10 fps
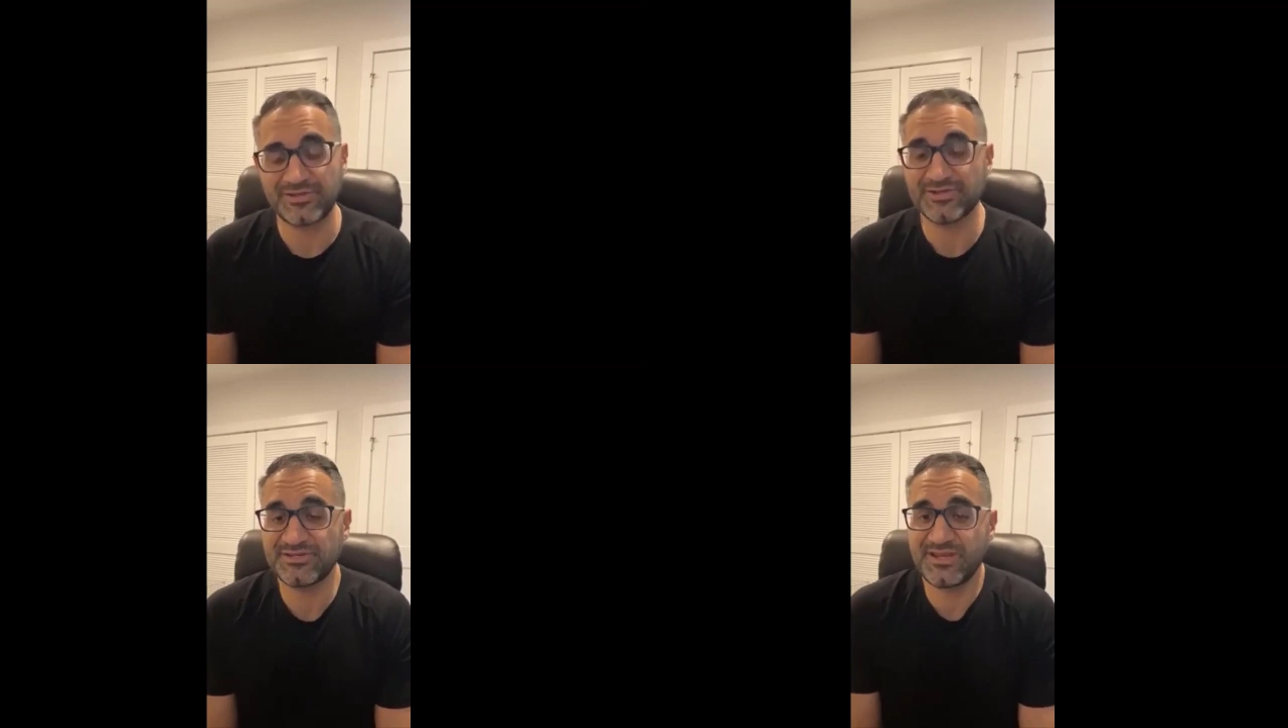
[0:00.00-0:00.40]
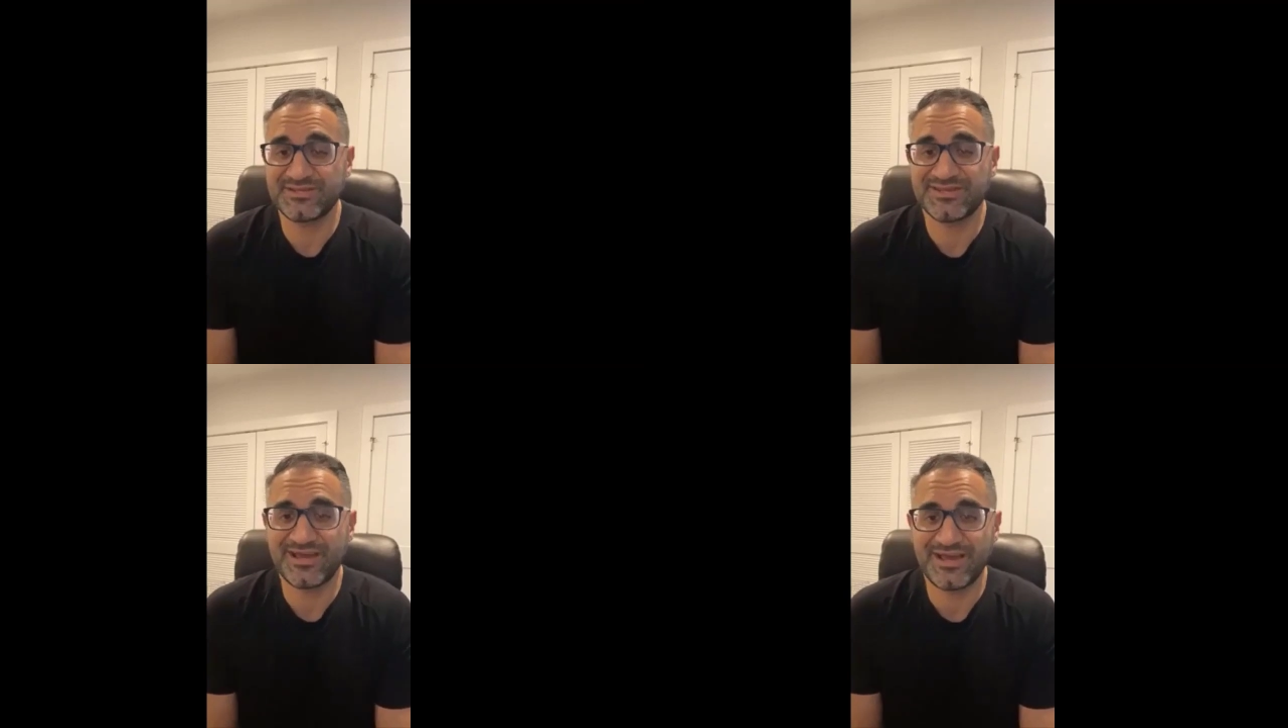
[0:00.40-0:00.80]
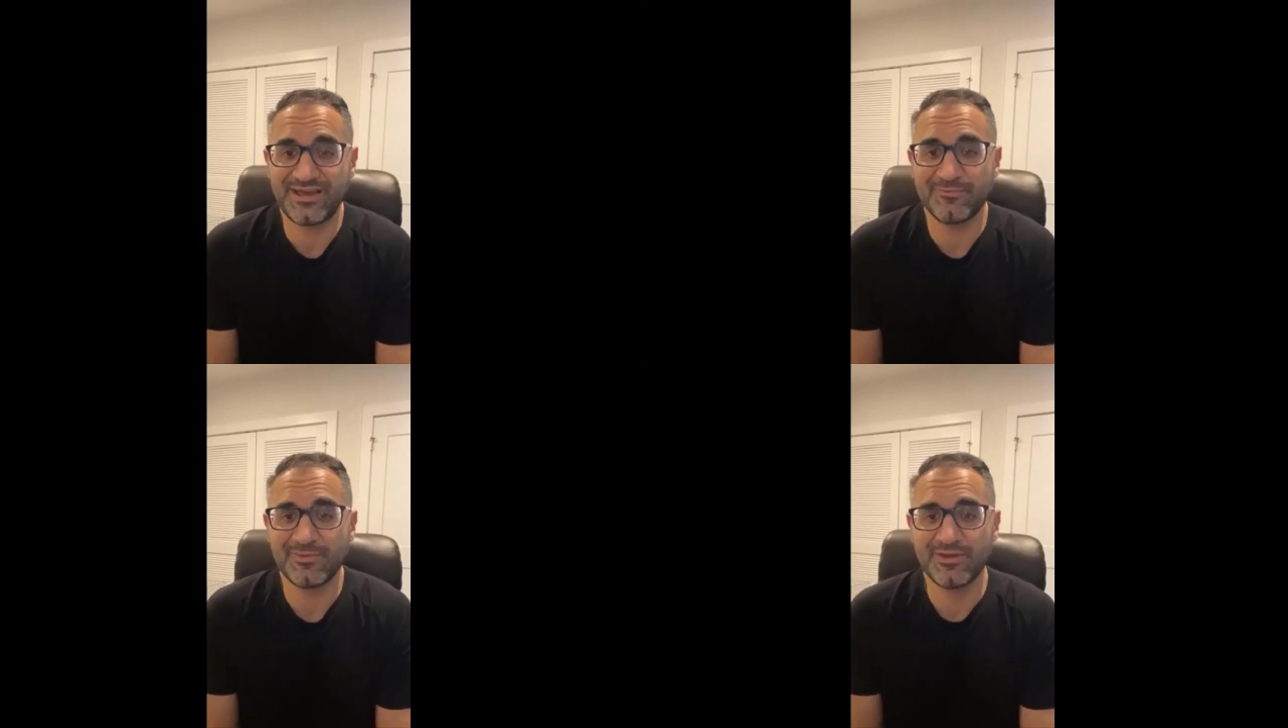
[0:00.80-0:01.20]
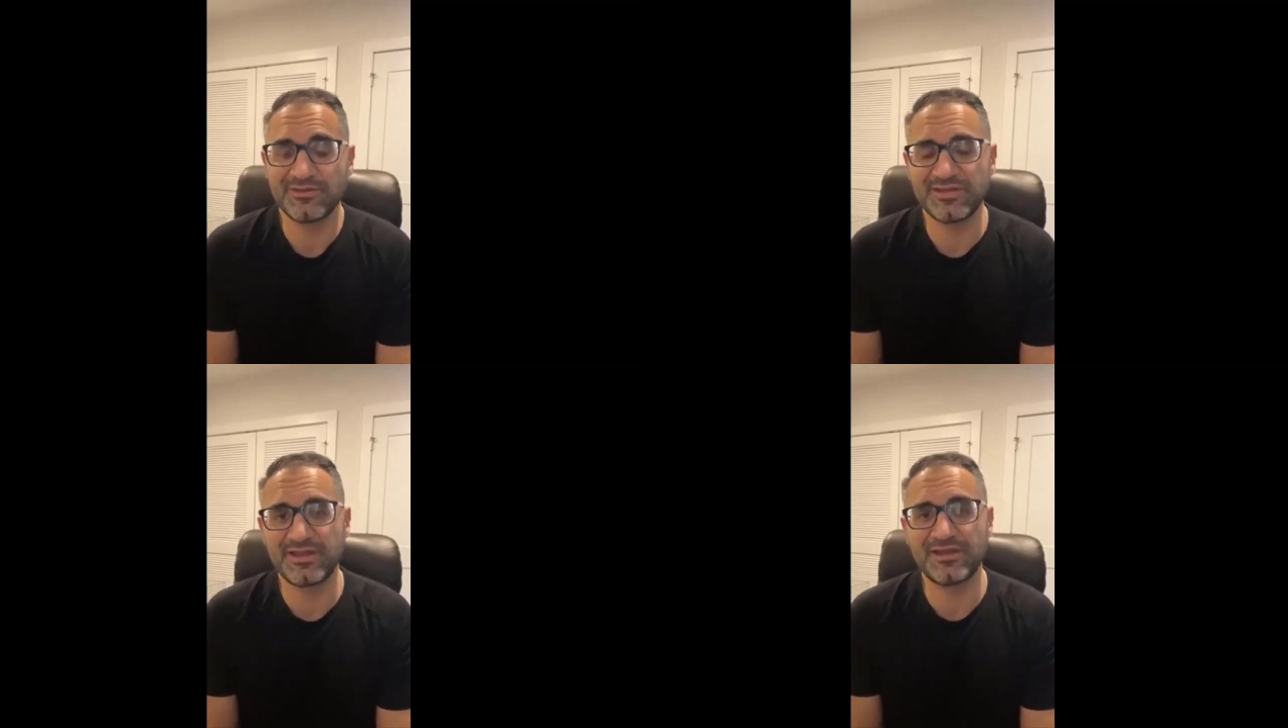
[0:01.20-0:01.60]
It just takes time
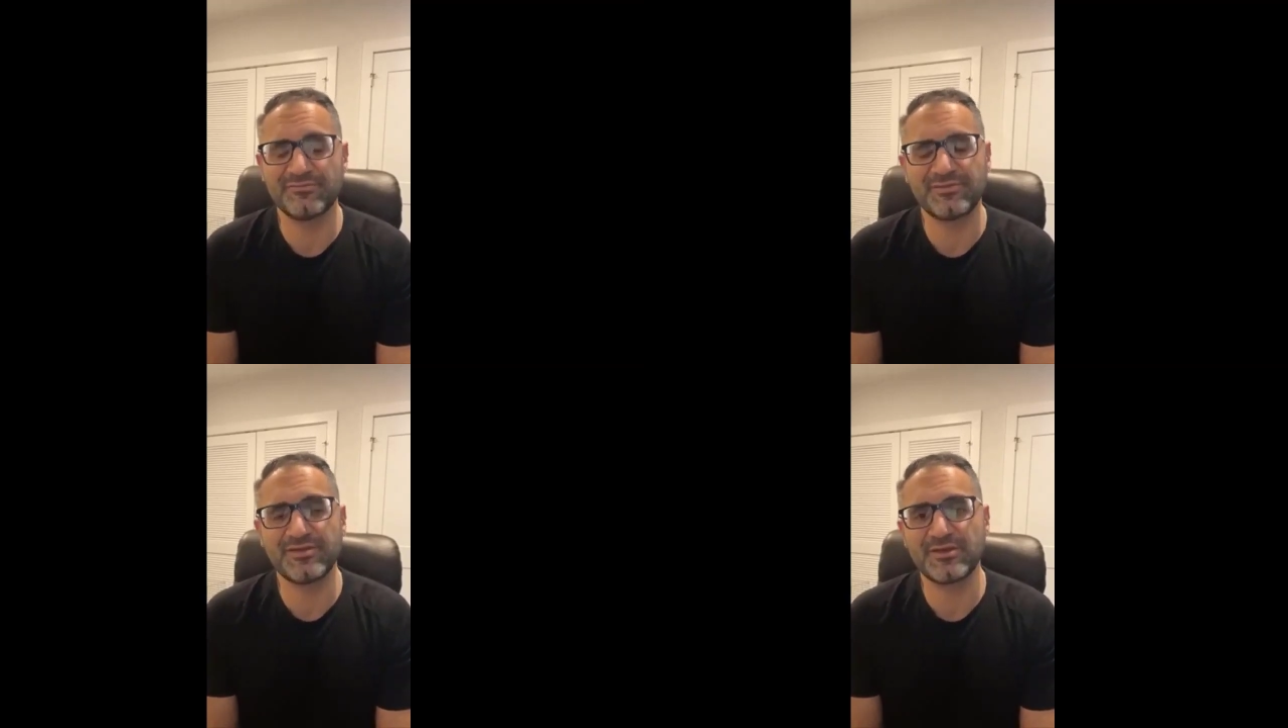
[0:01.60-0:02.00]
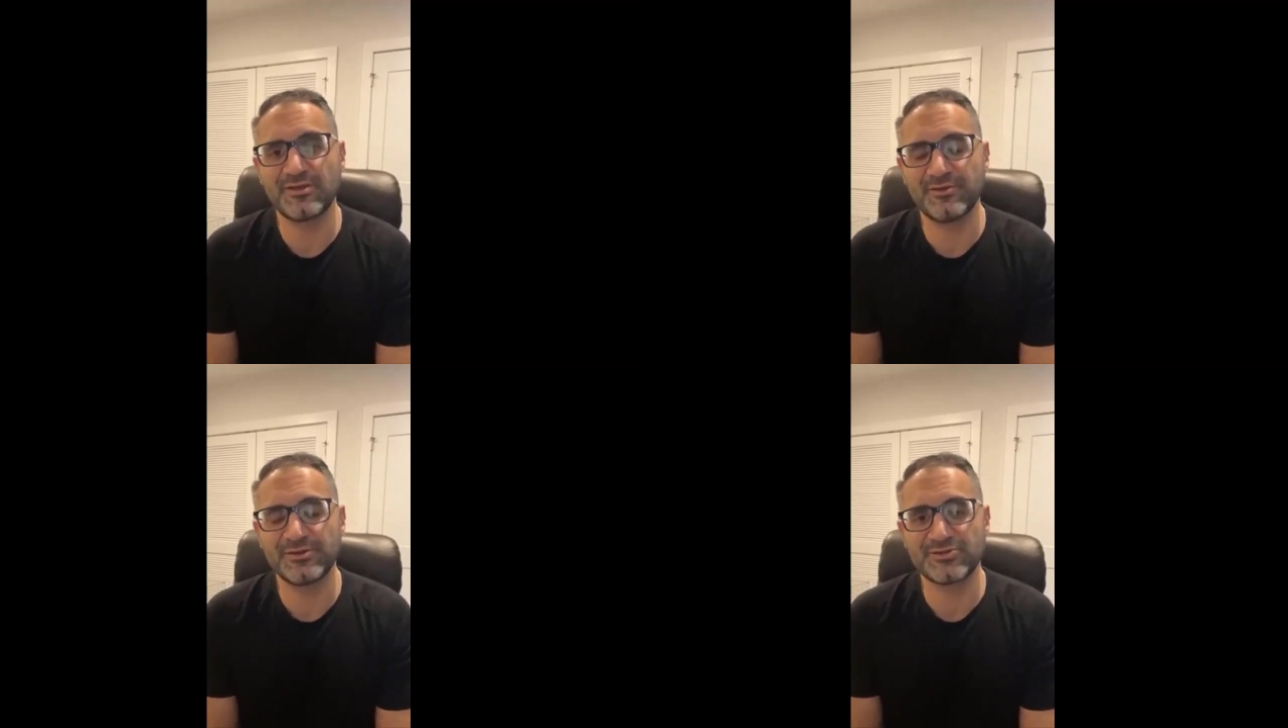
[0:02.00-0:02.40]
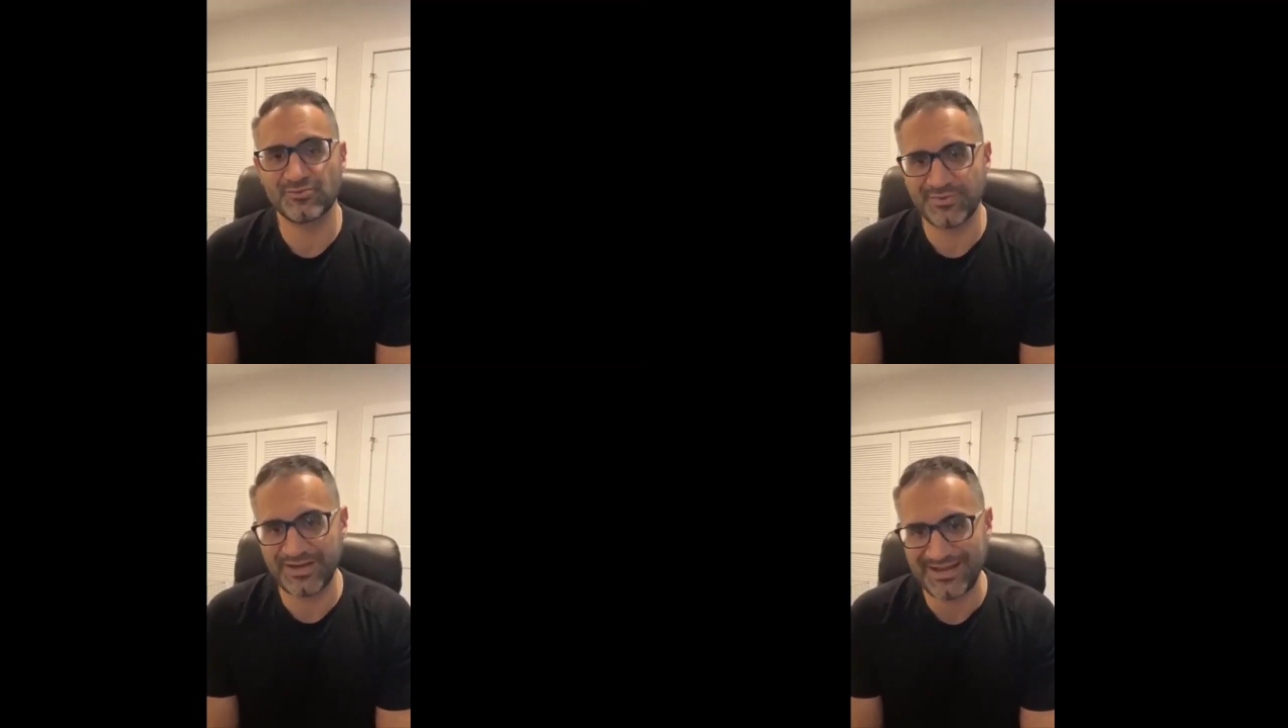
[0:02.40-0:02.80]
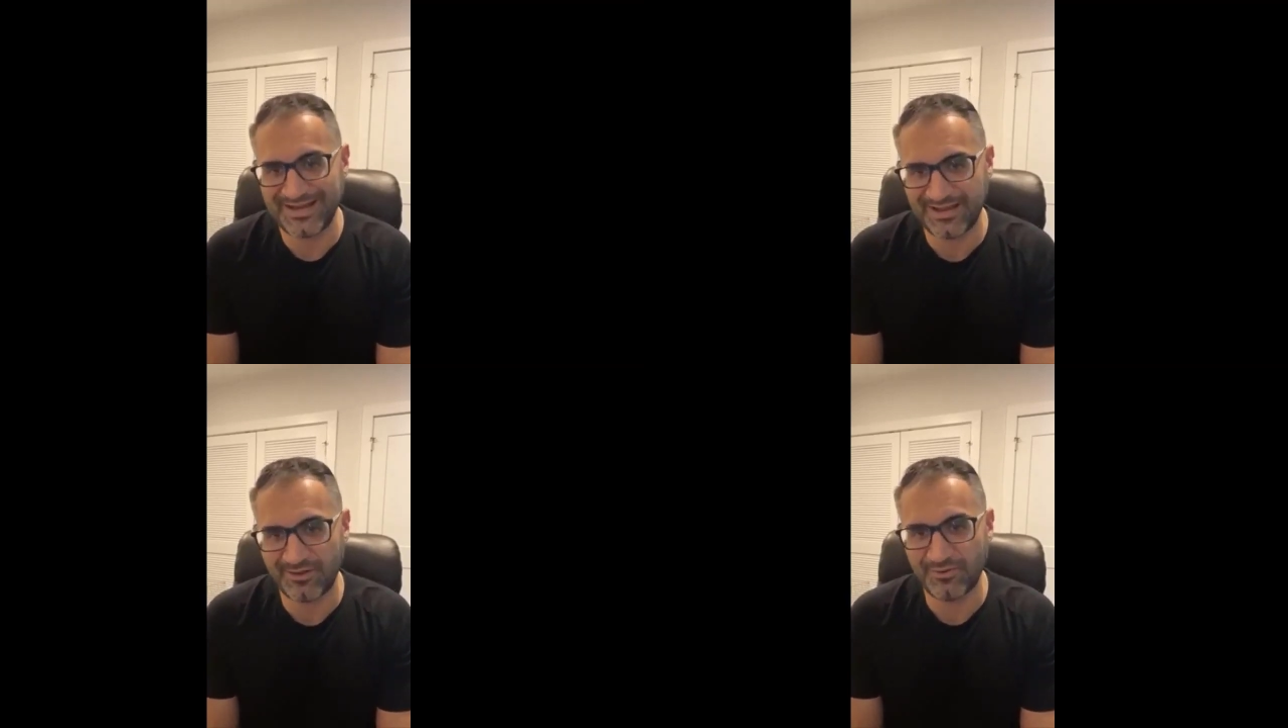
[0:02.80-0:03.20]
to get everything going. So
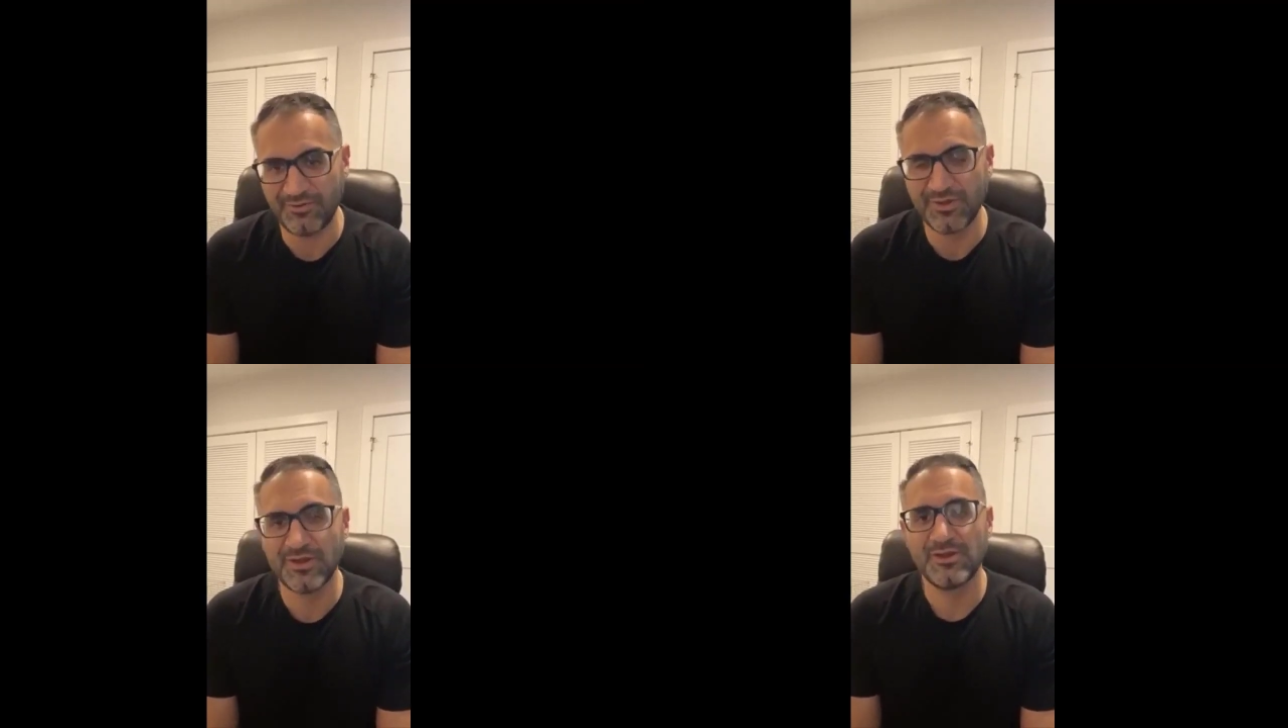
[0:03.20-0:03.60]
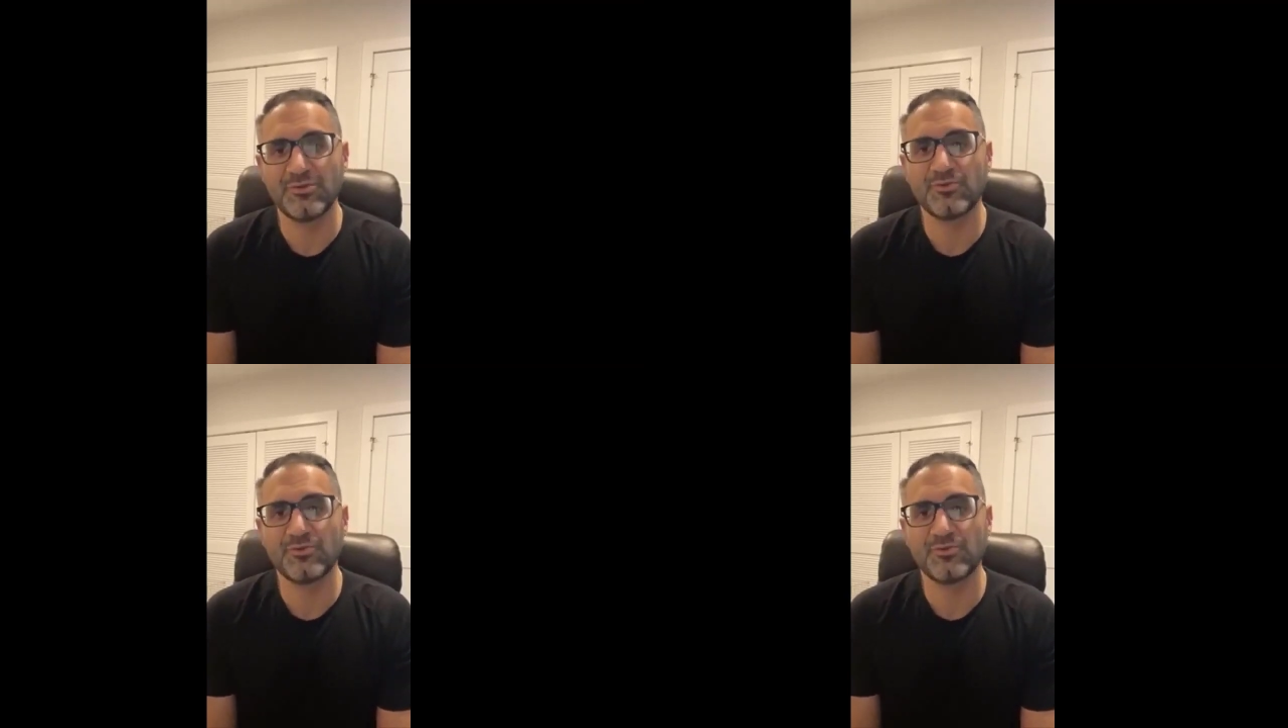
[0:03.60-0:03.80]
right now,